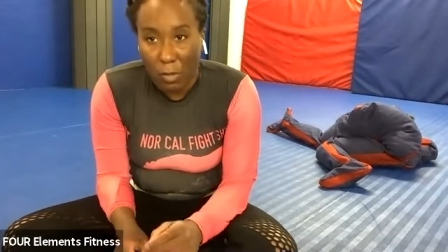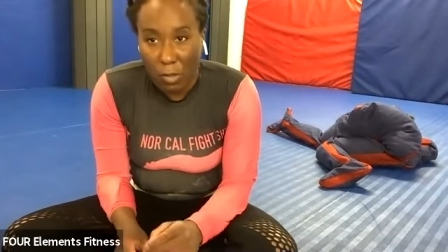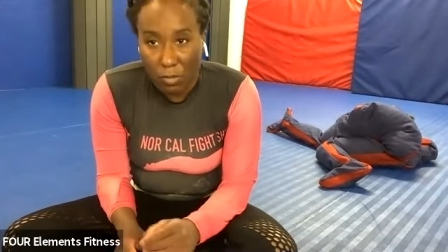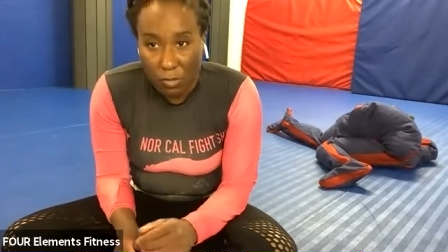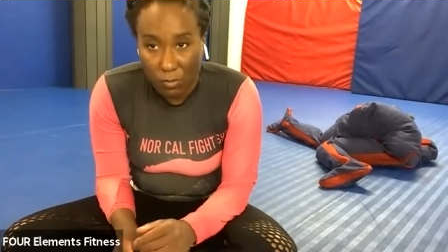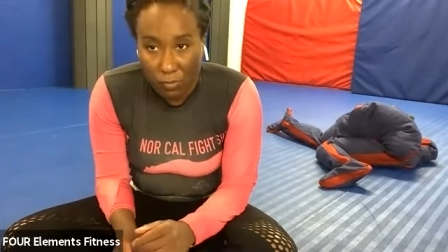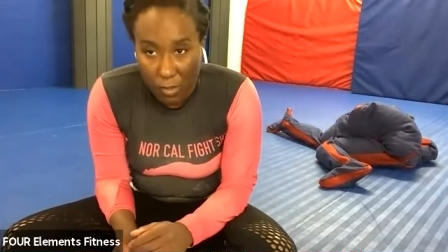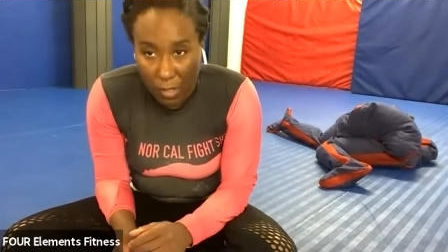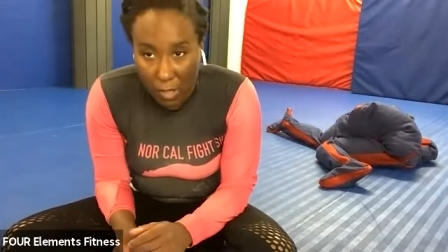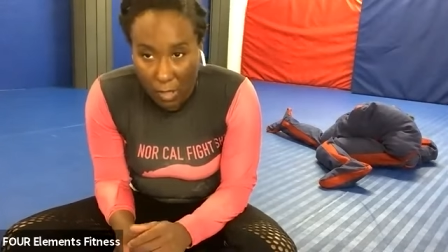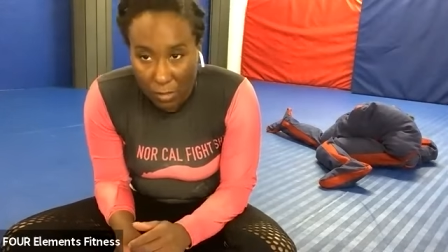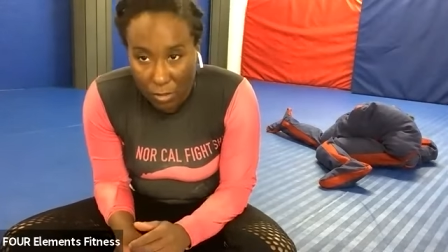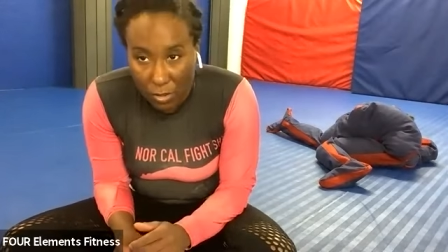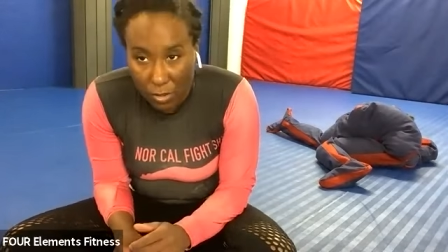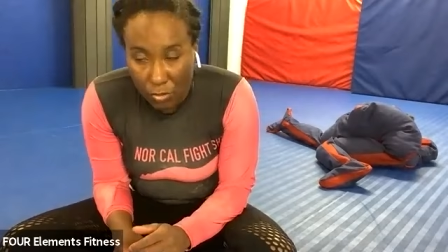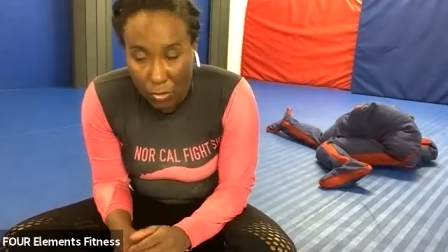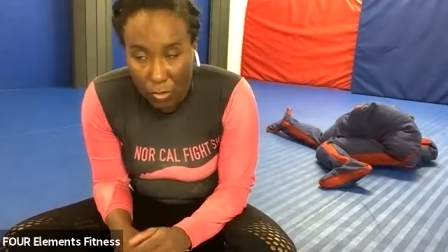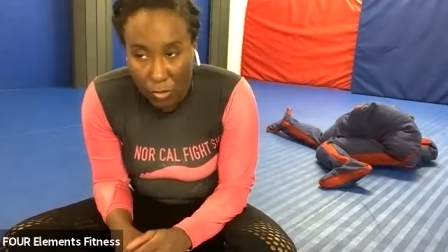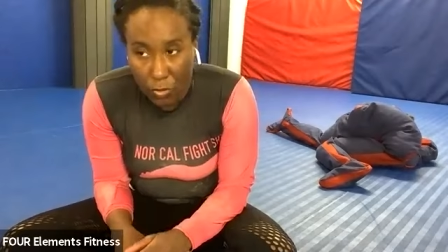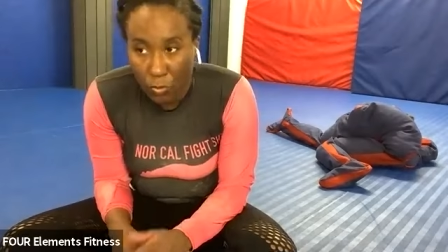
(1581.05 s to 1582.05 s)
most of you guys are
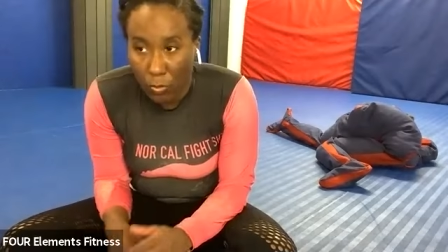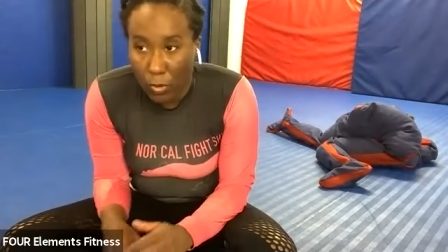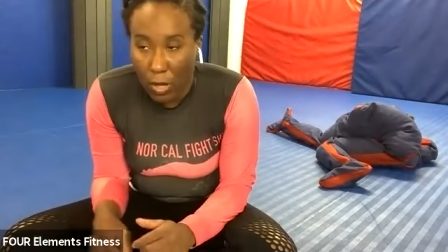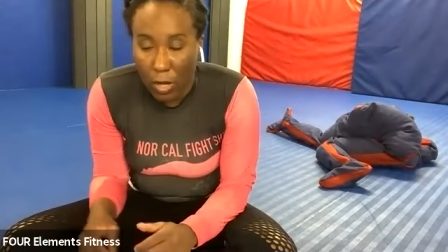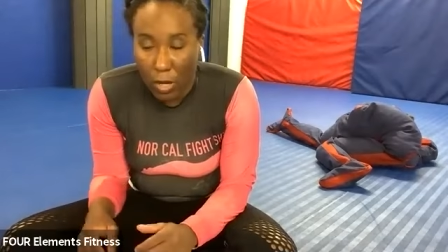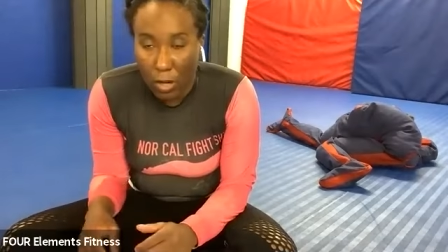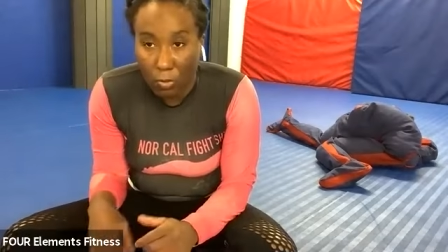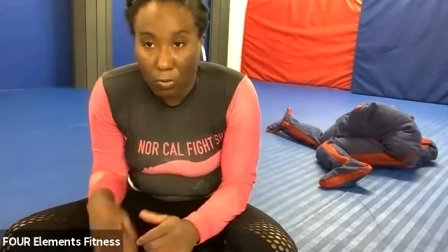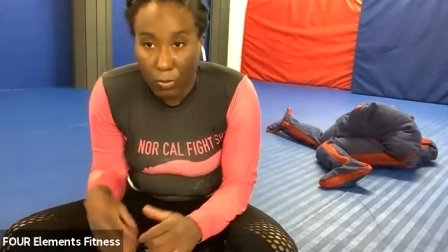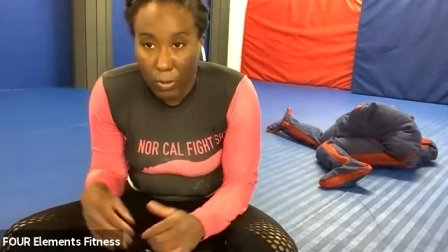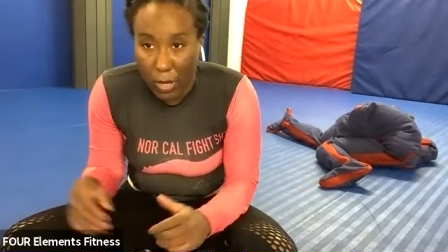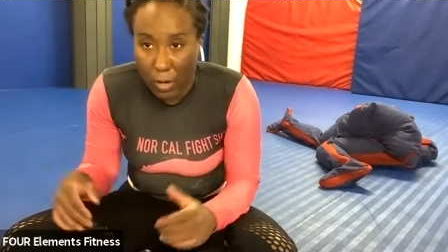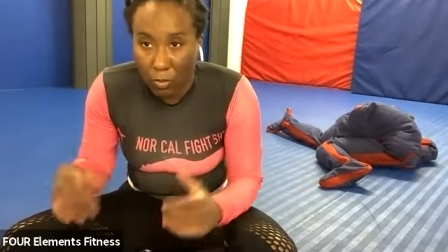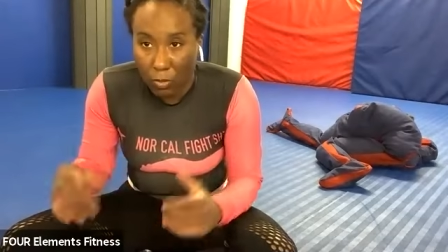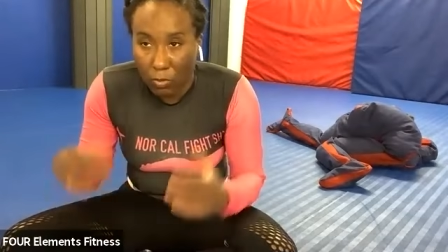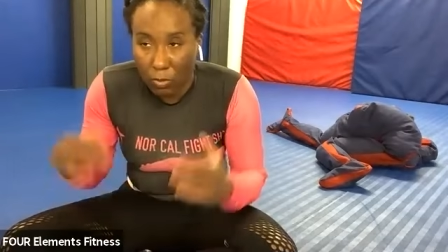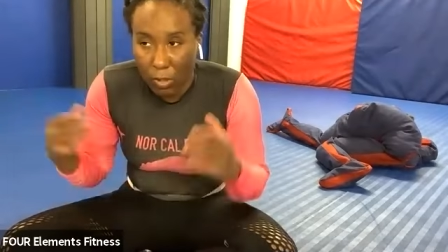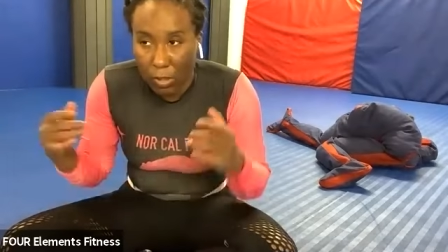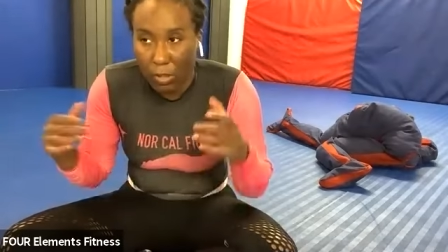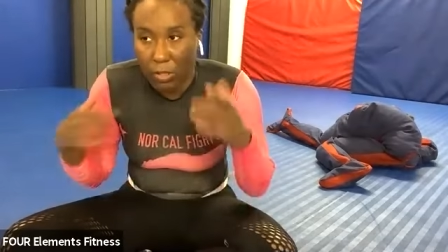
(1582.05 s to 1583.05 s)
doing well, but I
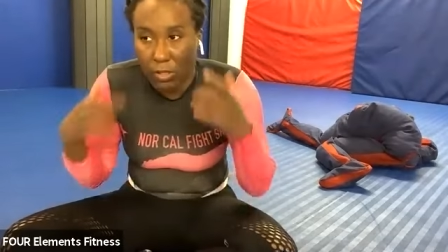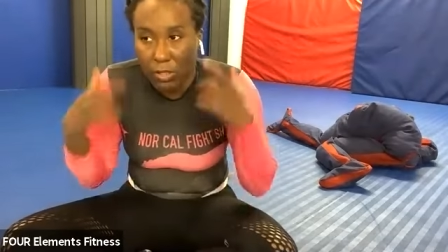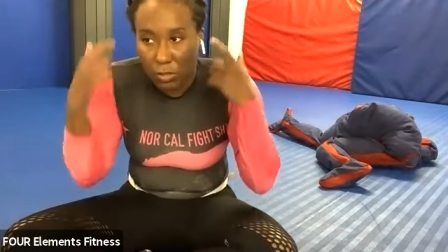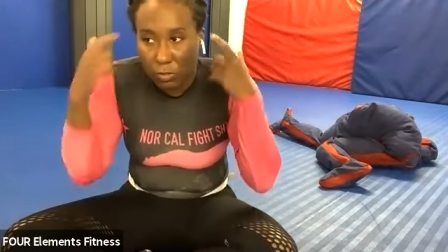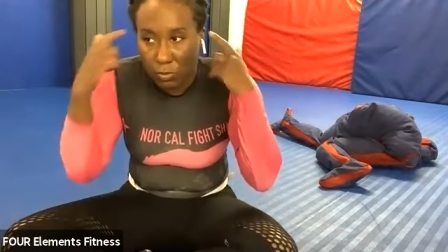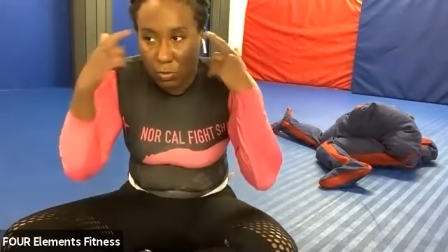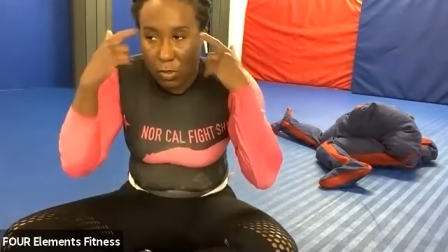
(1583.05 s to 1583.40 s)
really just